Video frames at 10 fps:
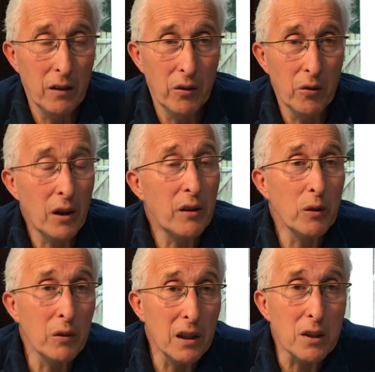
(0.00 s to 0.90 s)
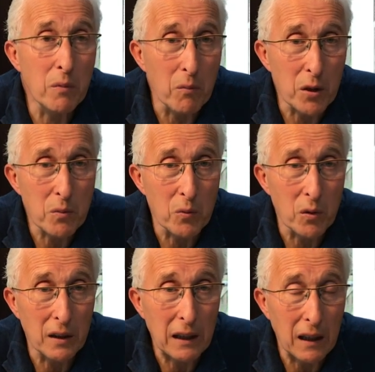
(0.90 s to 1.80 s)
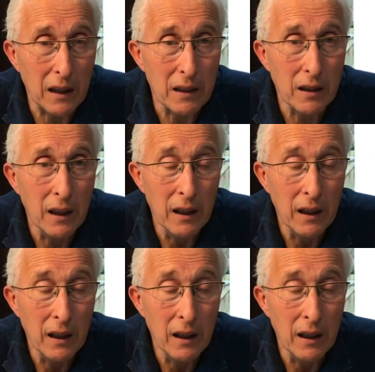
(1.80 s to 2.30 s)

You know, I think we need to be much more inclined.